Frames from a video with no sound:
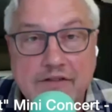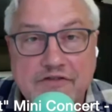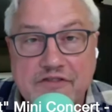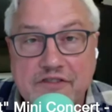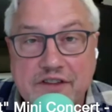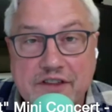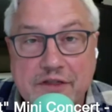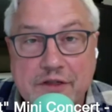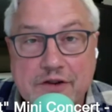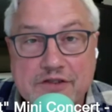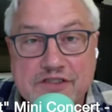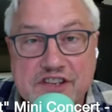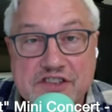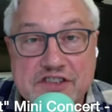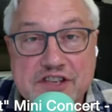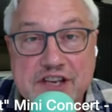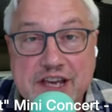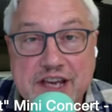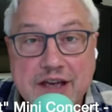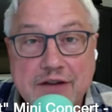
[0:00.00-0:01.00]
if uh, there's a
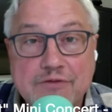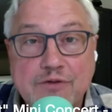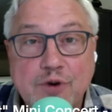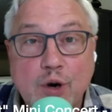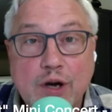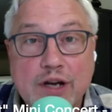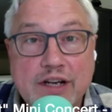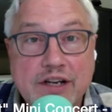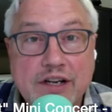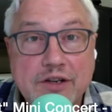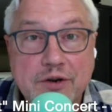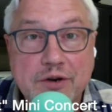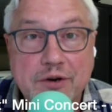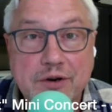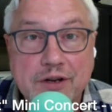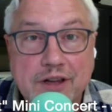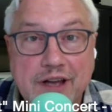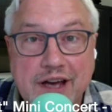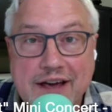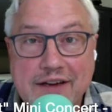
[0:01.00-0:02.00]
singing void in your
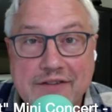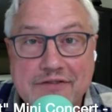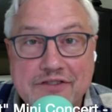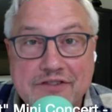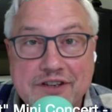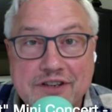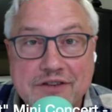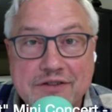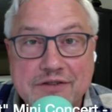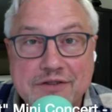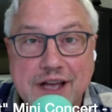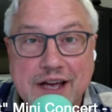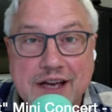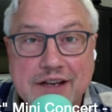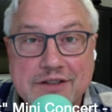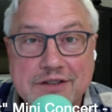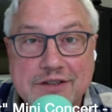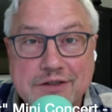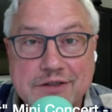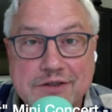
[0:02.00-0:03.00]
life and you'd like
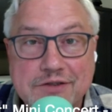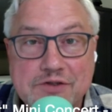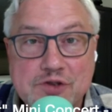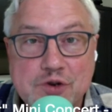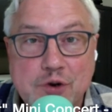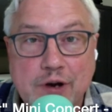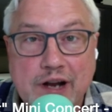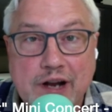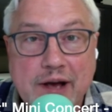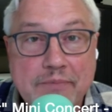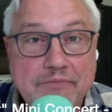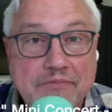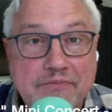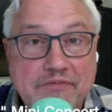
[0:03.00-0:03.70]
to join up,